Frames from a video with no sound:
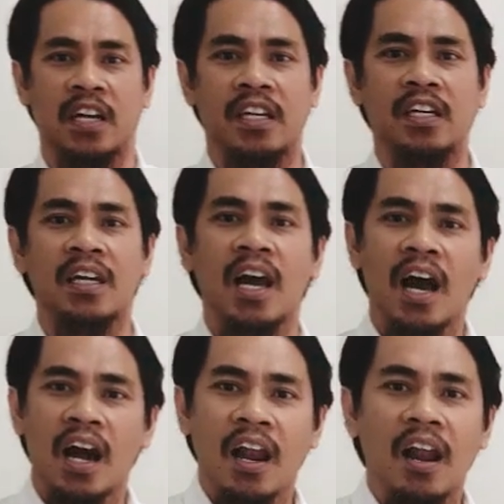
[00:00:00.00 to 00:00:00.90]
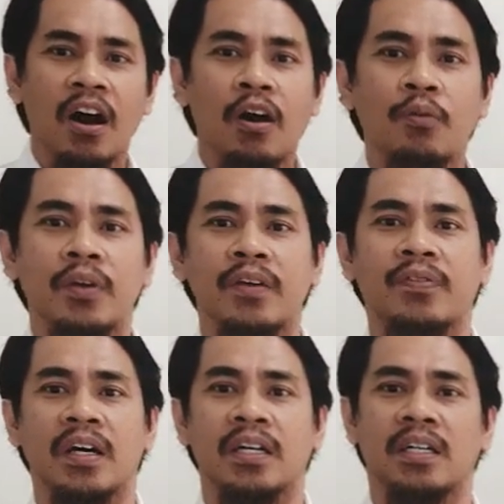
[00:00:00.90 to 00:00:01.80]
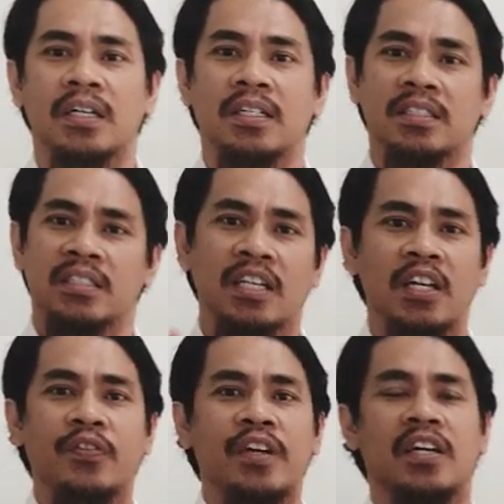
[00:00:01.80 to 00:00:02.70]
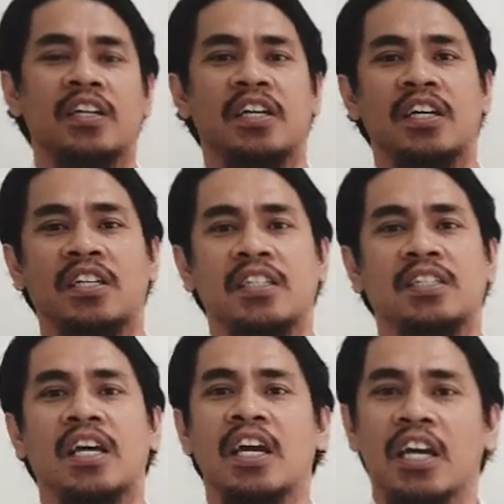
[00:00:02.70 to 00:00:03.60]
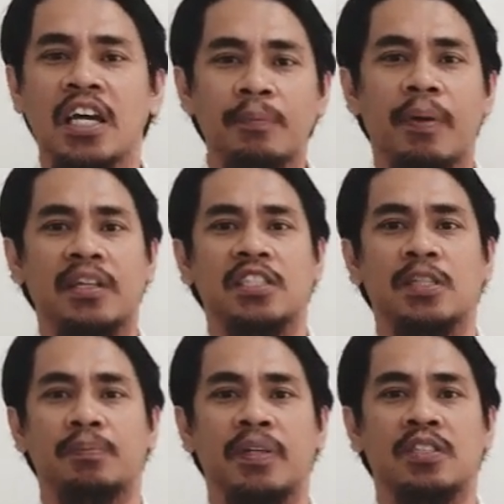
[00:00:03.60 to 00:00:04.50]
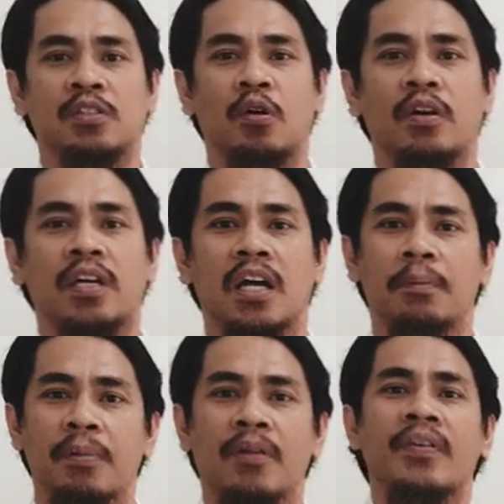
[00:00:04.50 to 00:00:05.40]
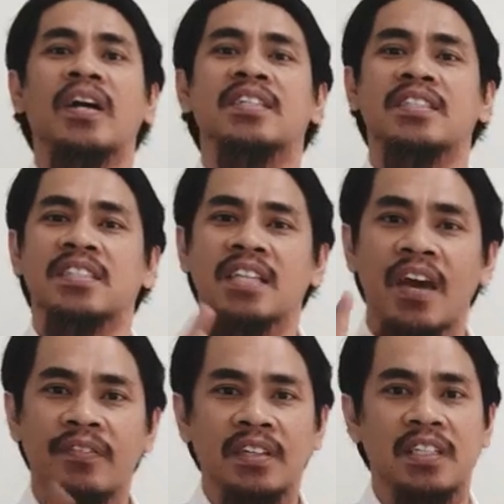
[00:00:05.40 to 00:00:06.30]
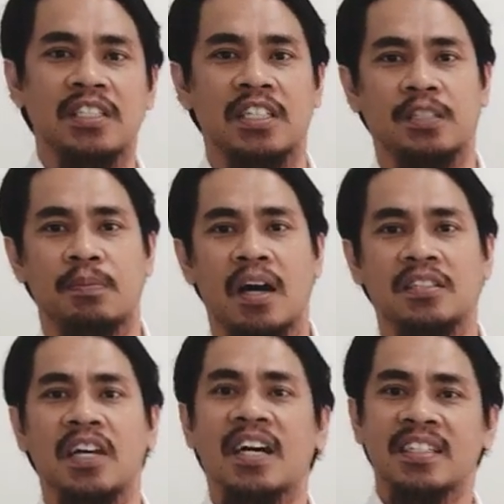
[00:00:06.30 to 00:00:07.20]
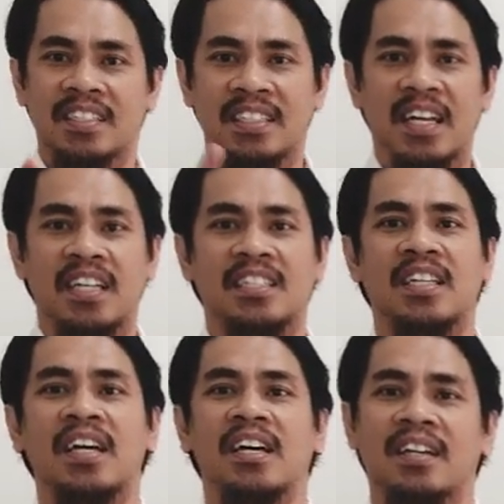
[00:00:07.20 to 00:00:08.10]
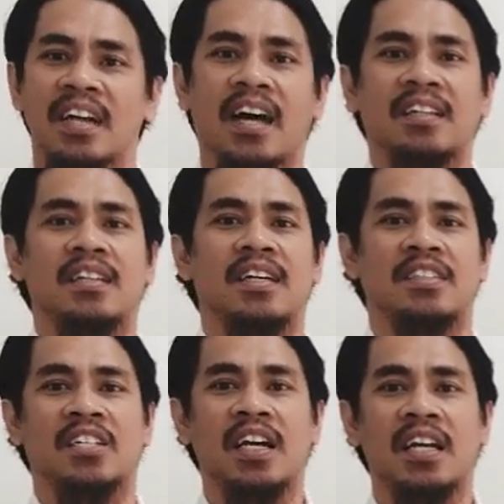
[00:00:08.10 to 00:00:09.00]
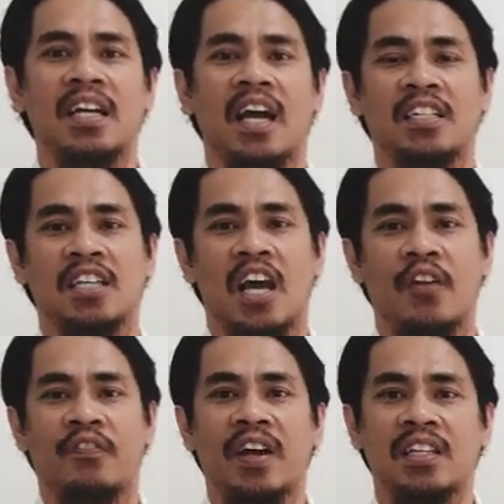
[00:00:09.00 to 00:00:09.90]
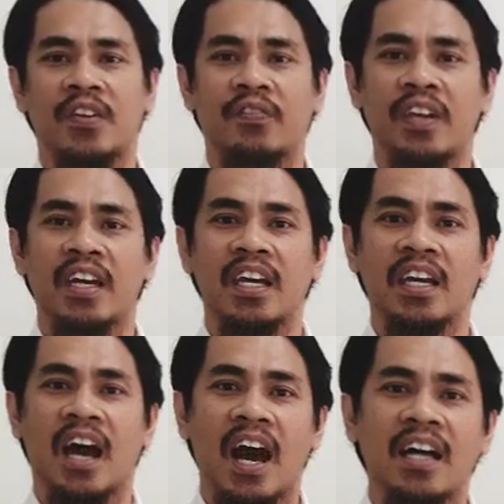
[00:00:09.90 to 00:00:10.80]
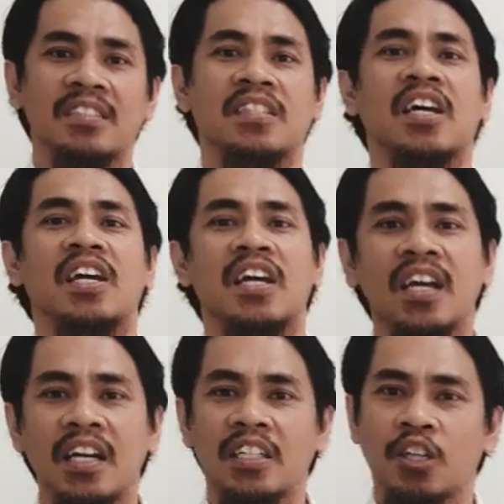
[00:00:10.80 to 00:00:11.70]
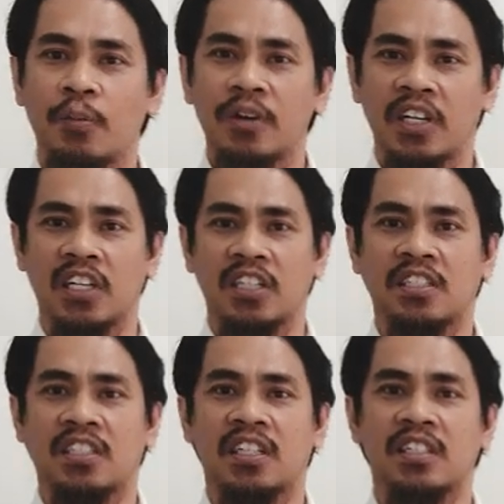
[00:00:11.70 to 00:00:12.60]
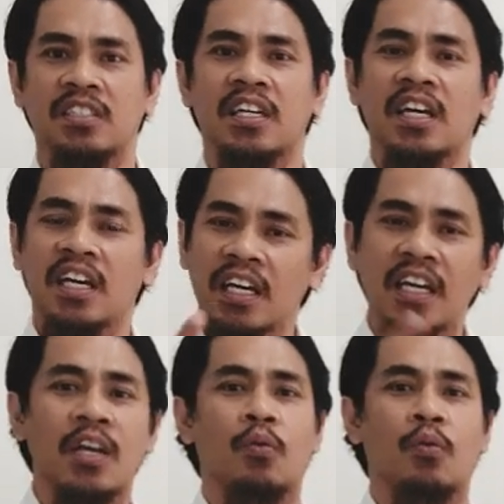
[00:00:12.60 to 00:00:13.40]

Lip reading: training, along with a significant increase in participants scoring above 76 marks, suggests that the training has effectively enhanced English communication skills in the